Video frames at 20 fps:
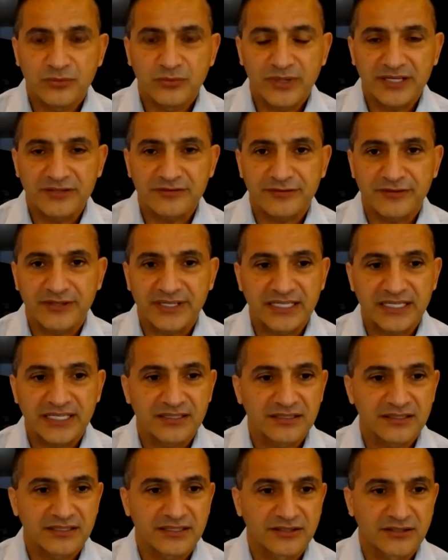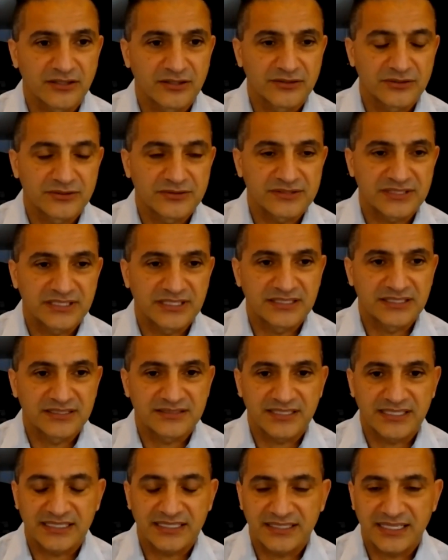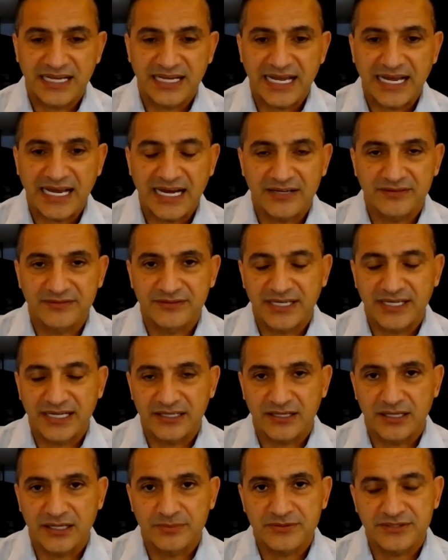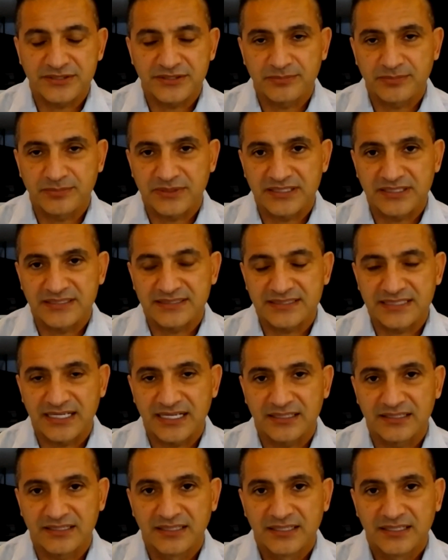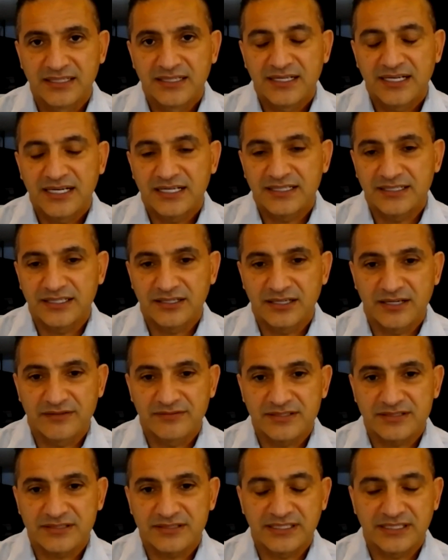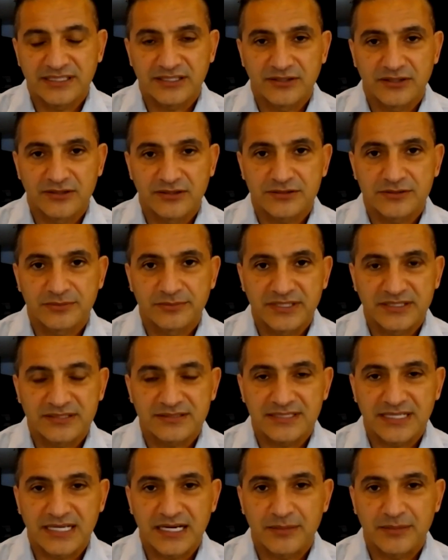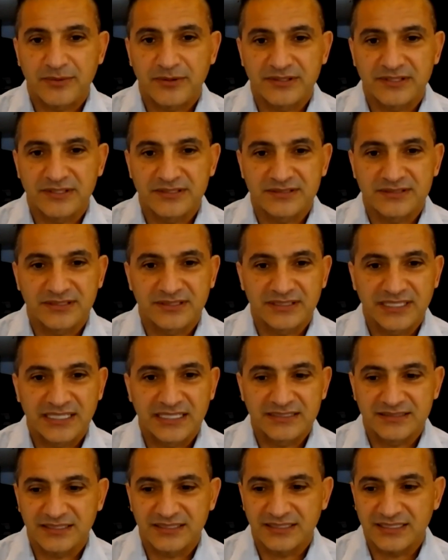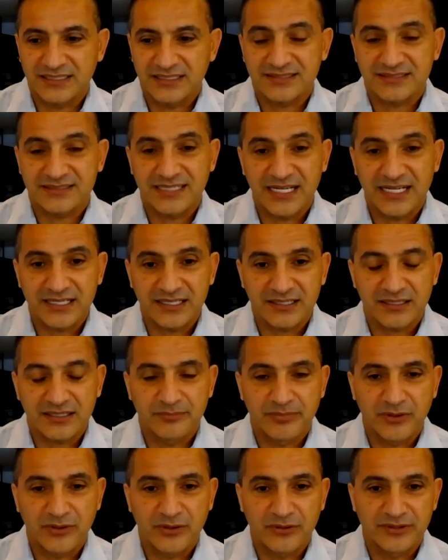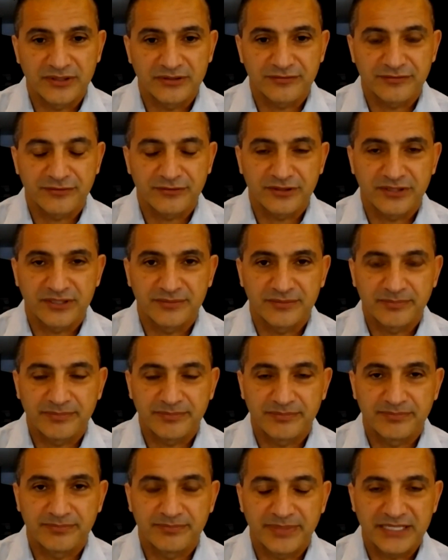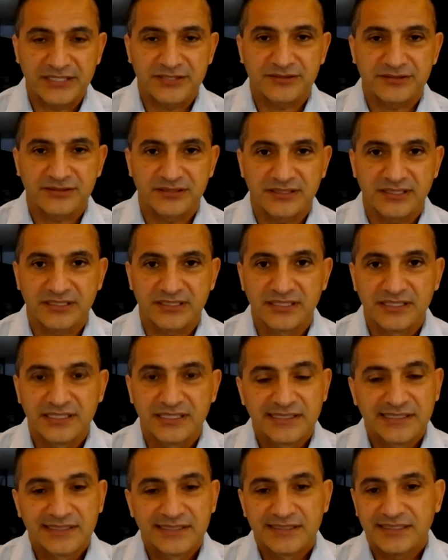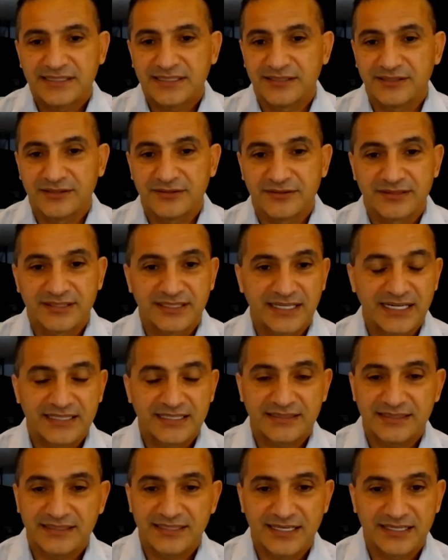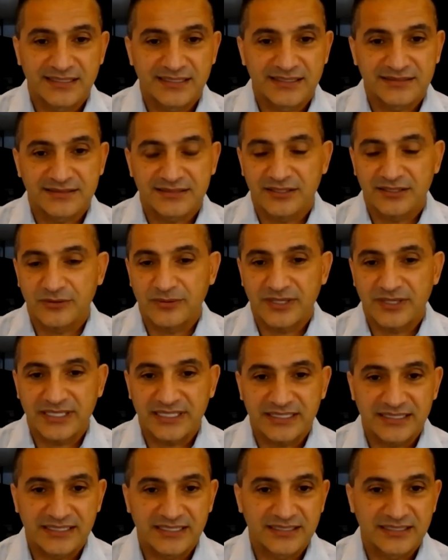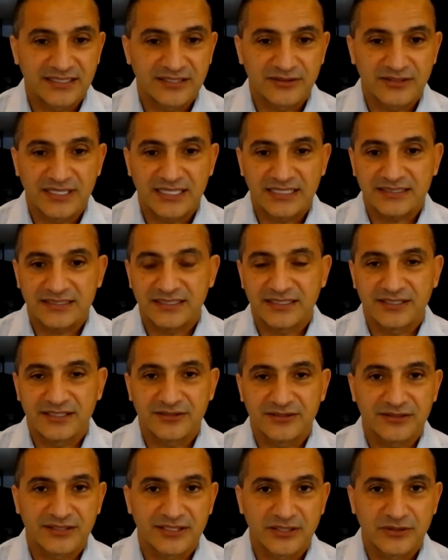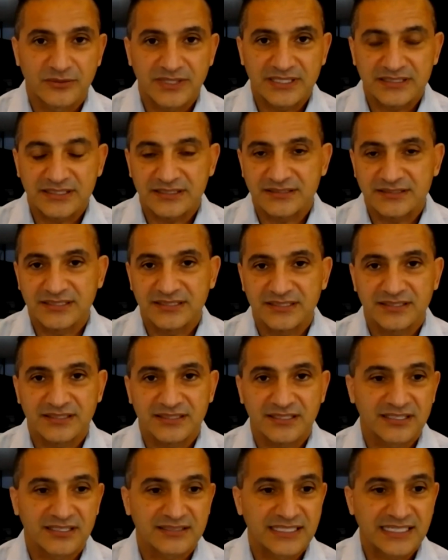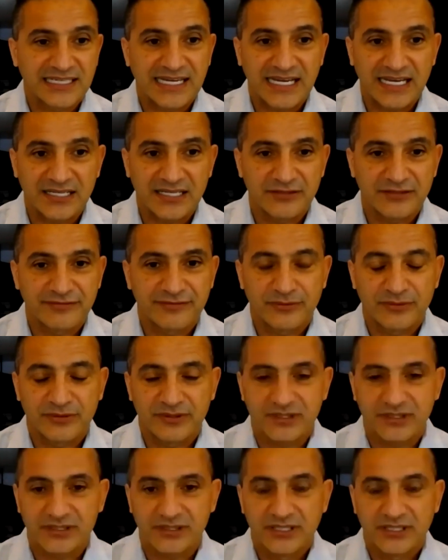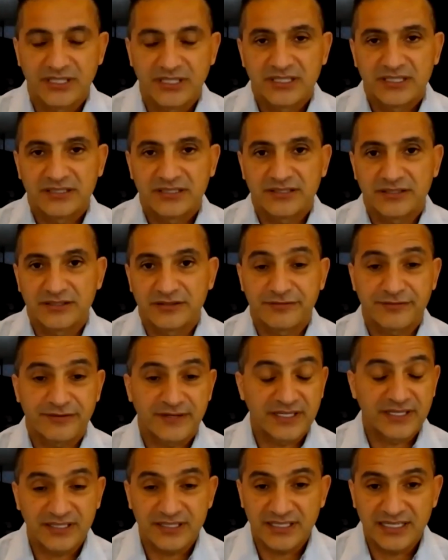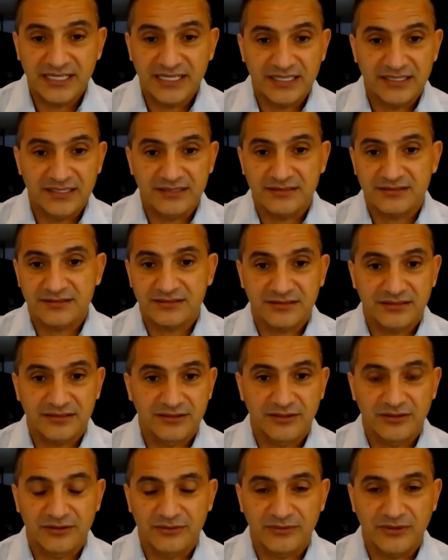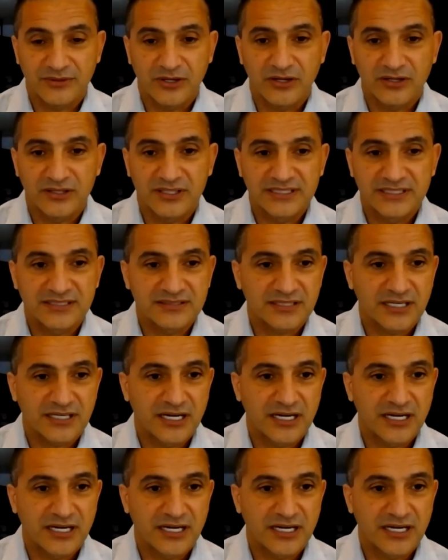wait for healing and all those things, they have that option to place that. And then obviously it can also be a snap-on as a aesthetic component for a patient that, they hate the dentist, they don't like the needle, they don't want their teeth cut, they can't afford it, they're afraid of the dentist. All of these